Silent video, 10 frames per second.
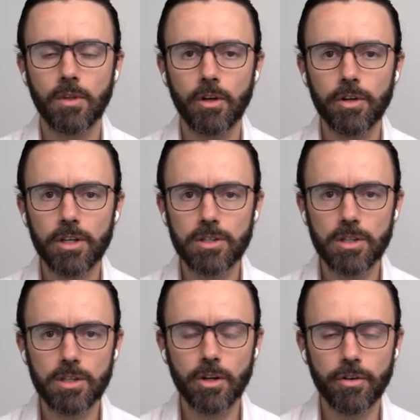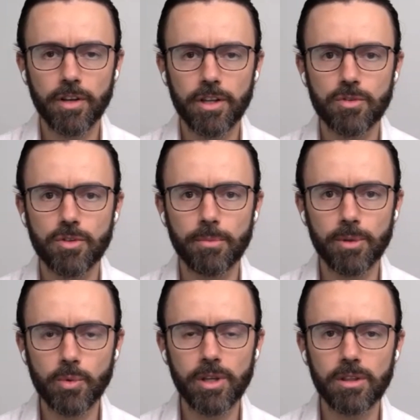Okay, so there's a lot of history
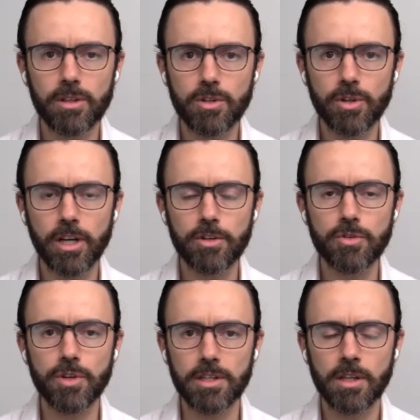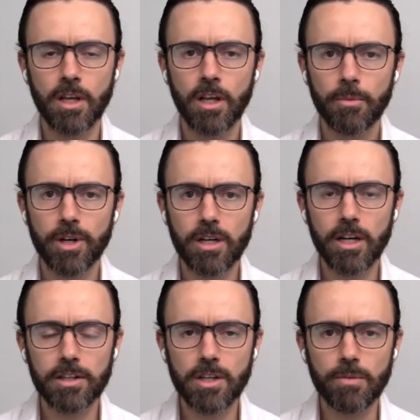between the two countries. But I'd
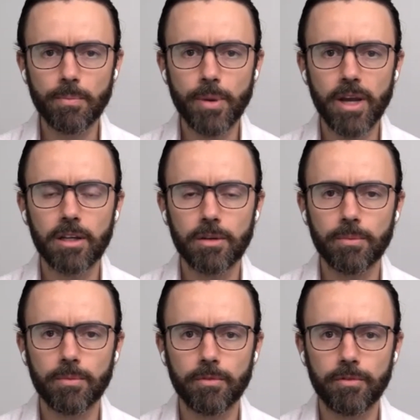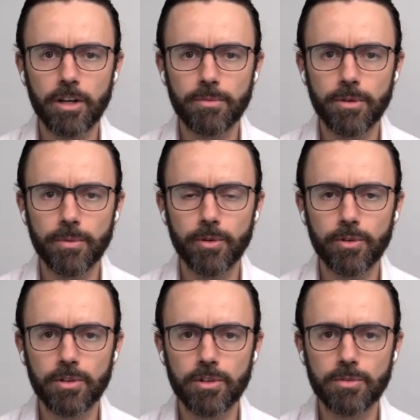like to unpack Vladimir
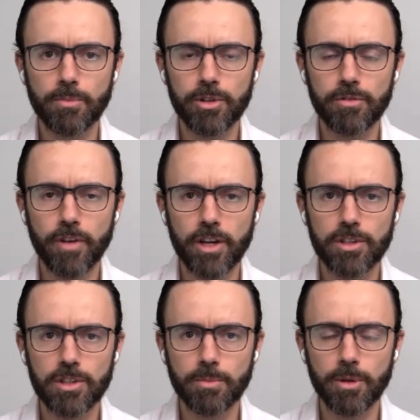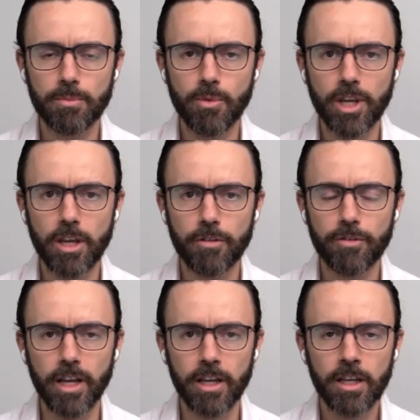Putin's motivations a bit more
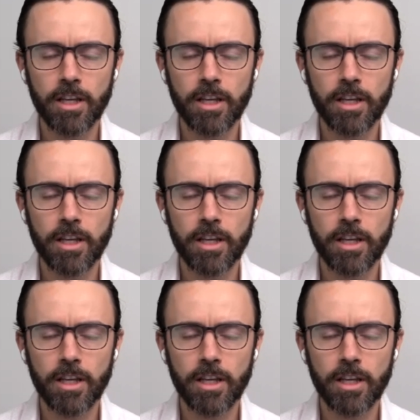carefully.